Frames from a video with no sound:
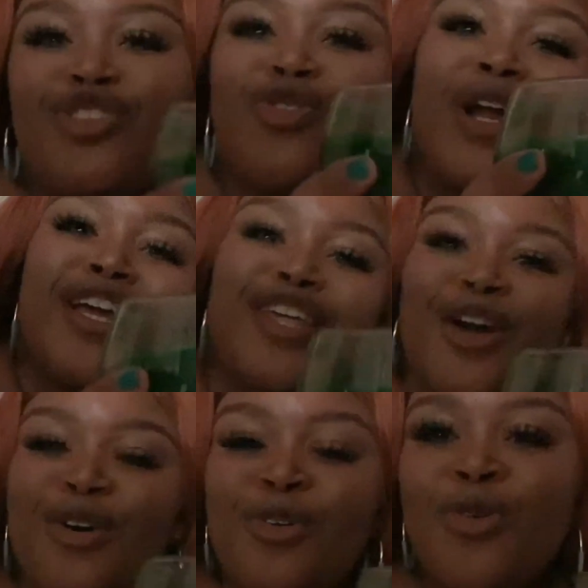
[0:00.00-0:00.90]
Drink
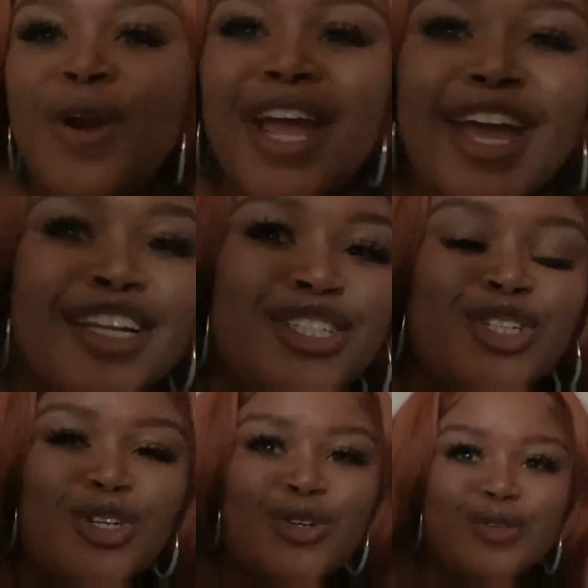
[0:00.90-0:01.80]
your green
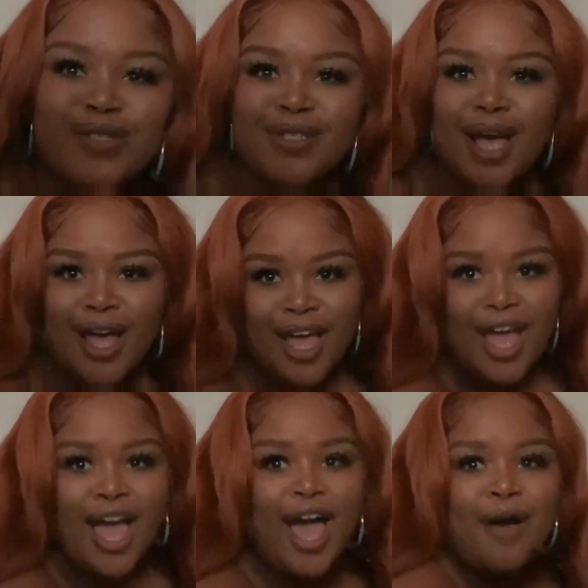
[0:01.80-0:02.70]
juice,
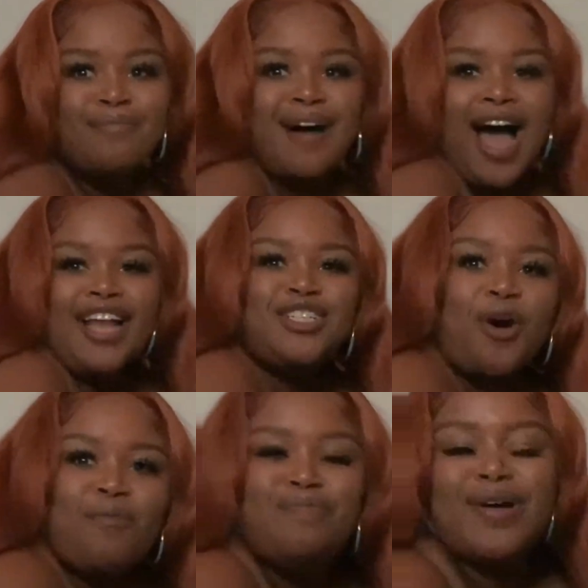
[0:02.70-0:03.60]
mind
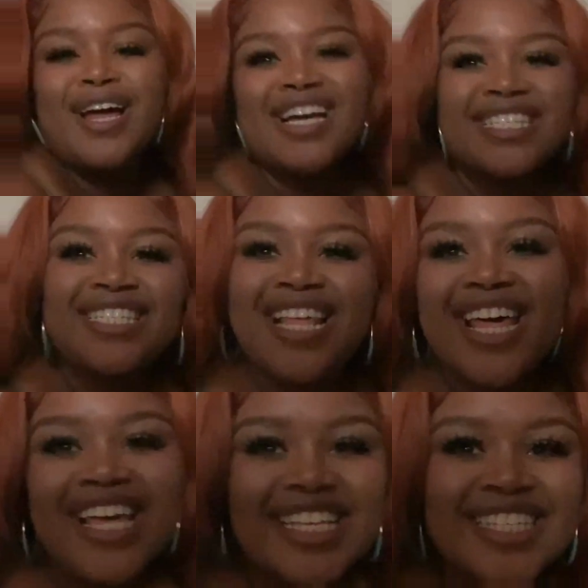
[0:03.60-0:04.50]
your
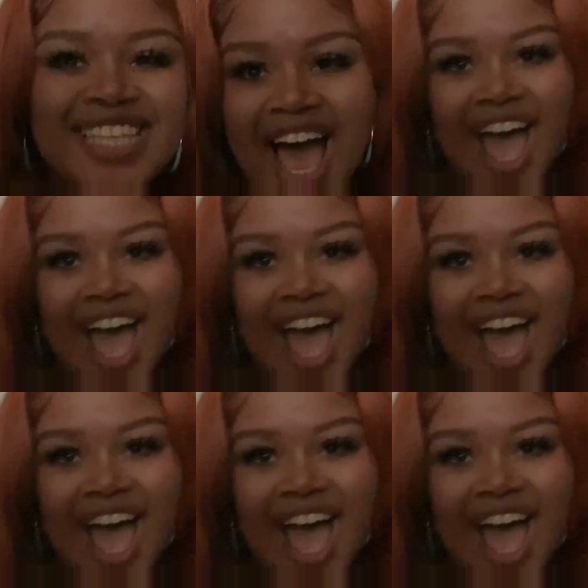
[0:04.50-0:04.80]
business.